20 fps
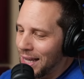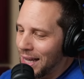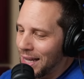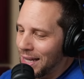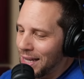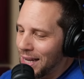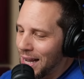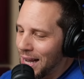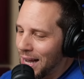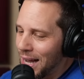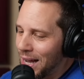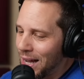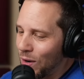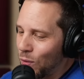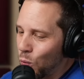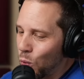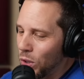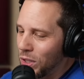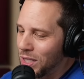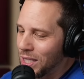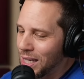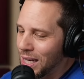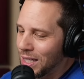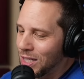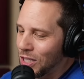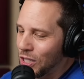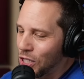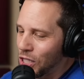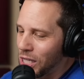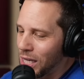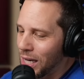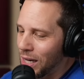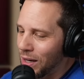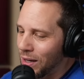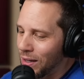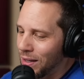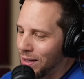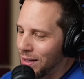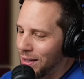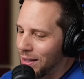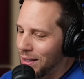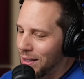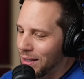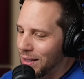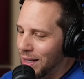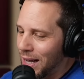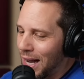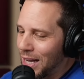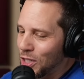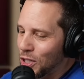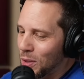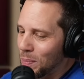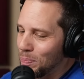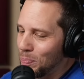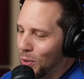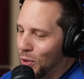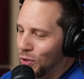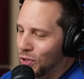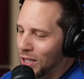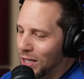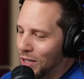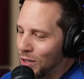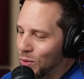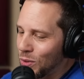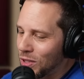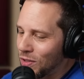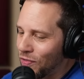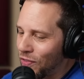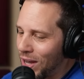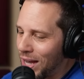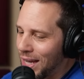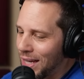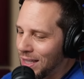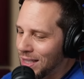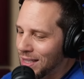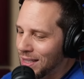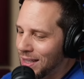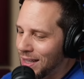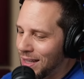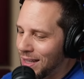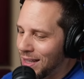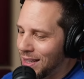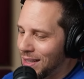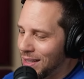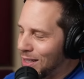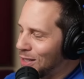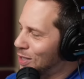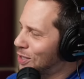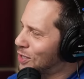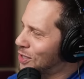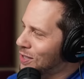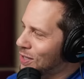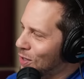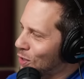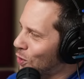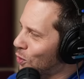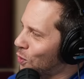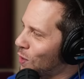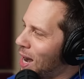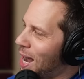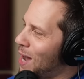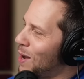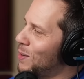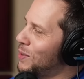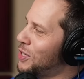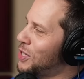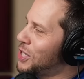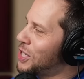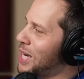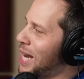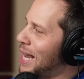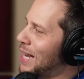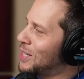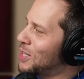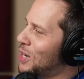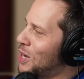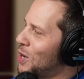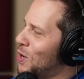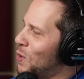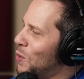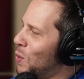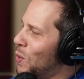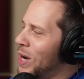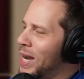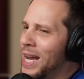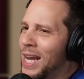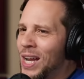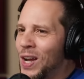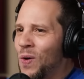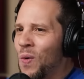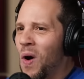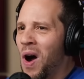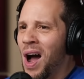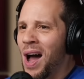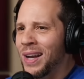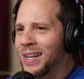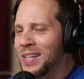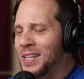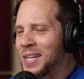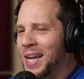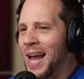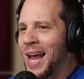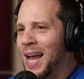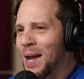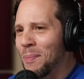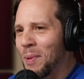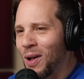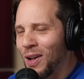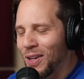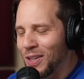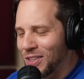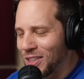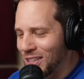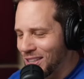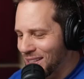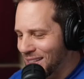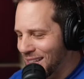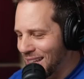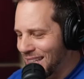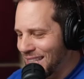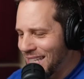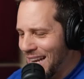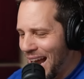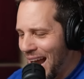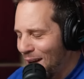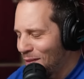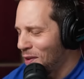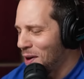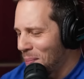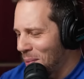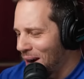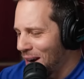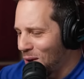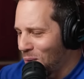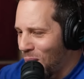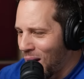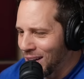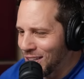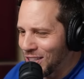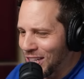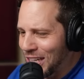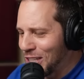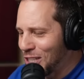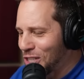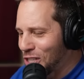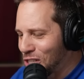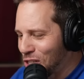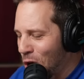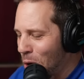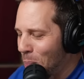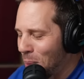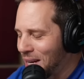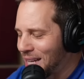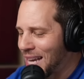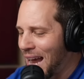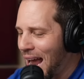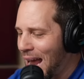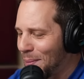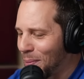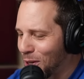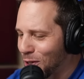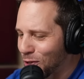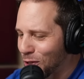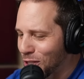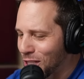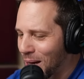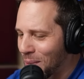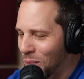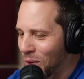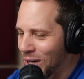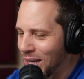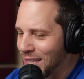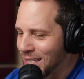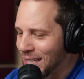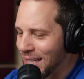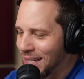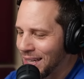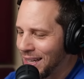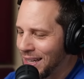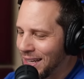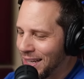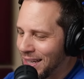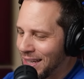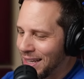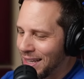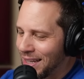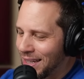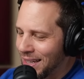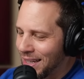And then uh, Woods gets a chair. Kaiser boots into his face. This crowd chants, We want tables! Because everybody wants these stupid tables for some reason.